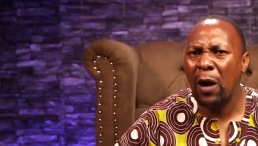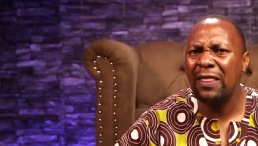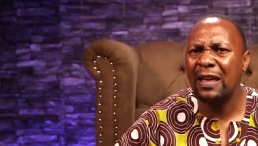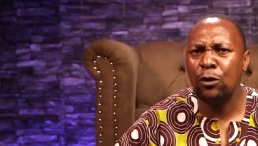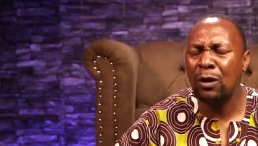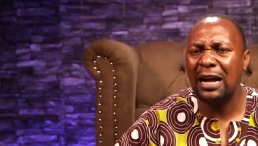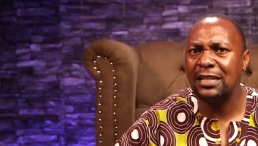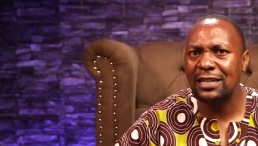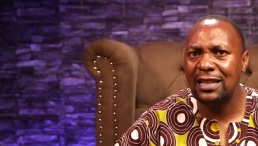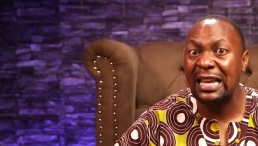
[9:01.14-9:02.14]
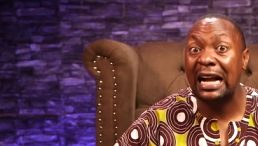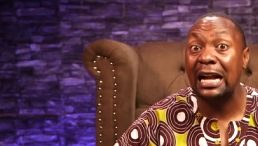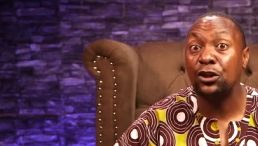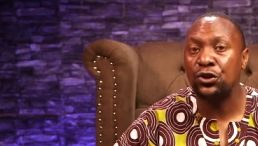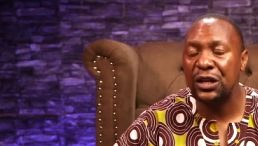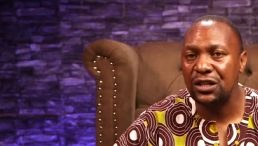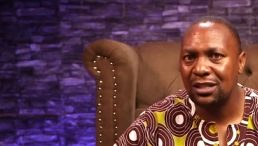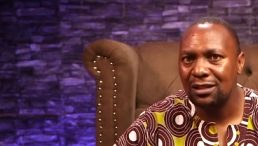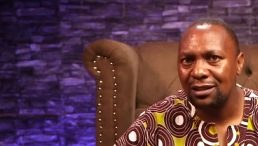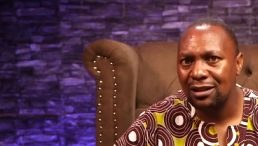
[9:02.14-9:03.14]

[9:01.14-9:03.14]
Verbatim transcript: when they look at it, they can trace.